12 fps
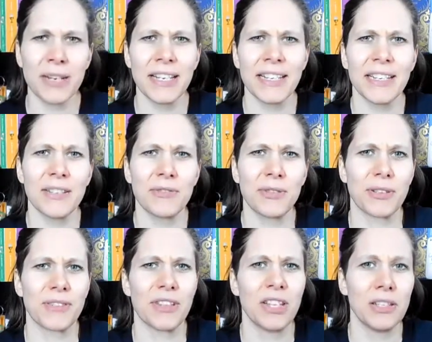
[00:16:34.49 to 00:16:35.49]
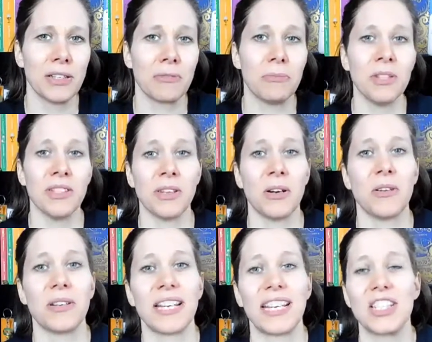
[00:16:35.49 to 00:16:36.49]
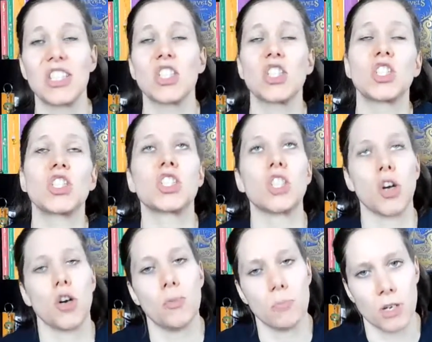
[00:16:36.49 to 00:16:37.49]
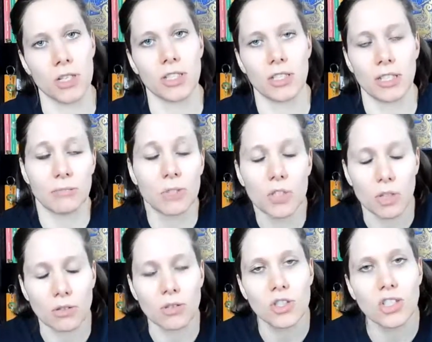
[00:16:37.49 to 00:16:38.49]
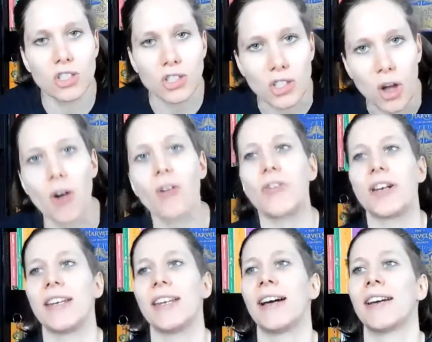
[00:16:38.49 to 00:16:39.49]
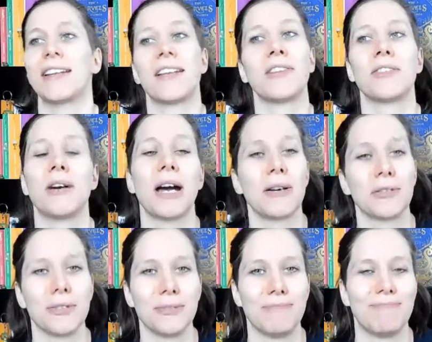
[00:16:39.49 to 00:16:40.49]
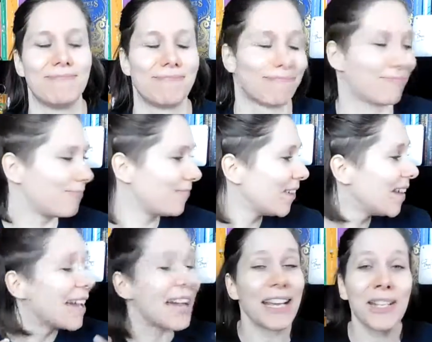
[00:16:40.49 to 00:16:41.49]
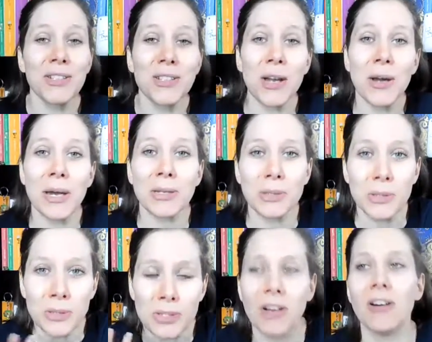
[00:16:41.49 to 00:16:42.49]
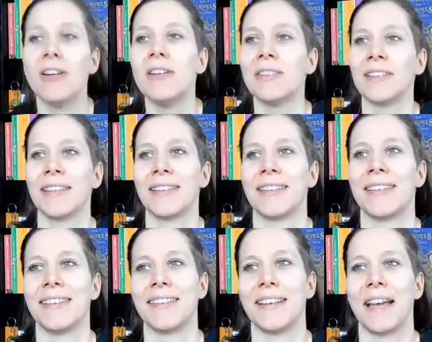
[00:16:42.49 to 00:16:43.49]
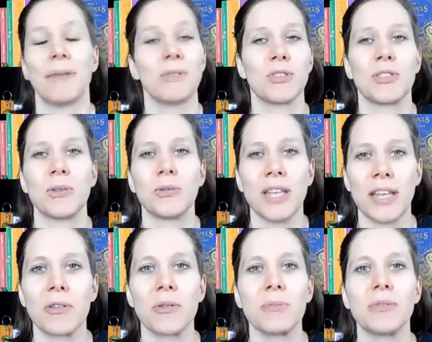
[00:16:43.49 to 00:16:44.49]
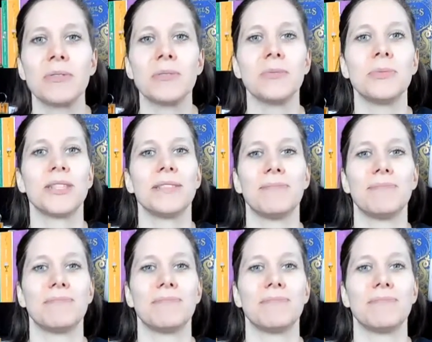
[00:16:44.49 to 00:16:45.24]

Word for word: really it for the video. I've been talking so much. I'm so sorry. I don't know how to I don't know how to talk. I'm so terrible with